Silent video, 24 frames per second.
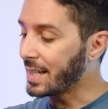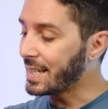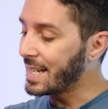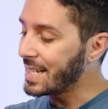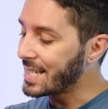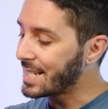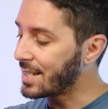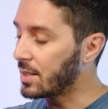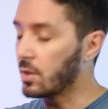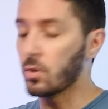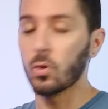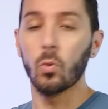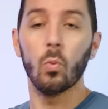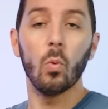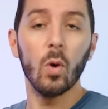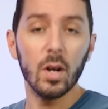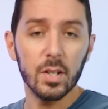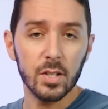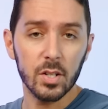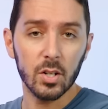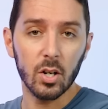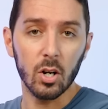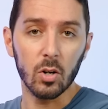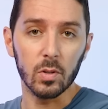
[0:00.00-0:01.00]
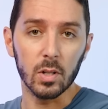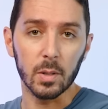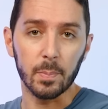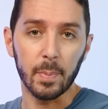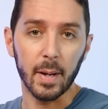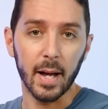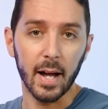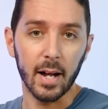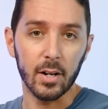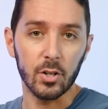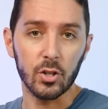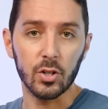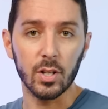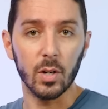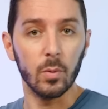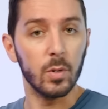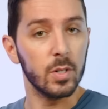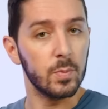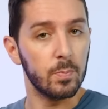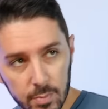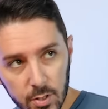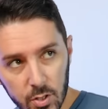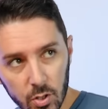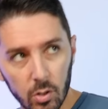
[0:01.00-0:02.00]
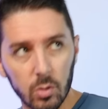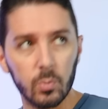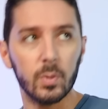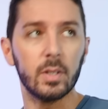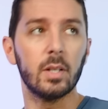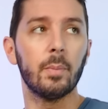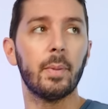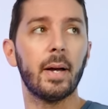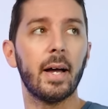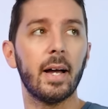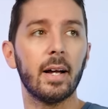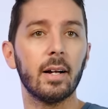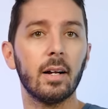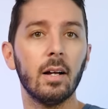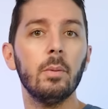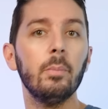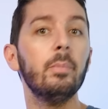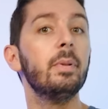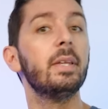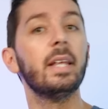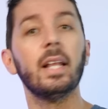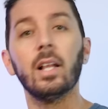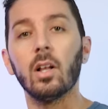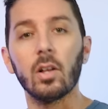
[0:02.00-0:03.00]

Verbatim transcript: and they said that there was a GoRuck patch that was sold with the bag, but they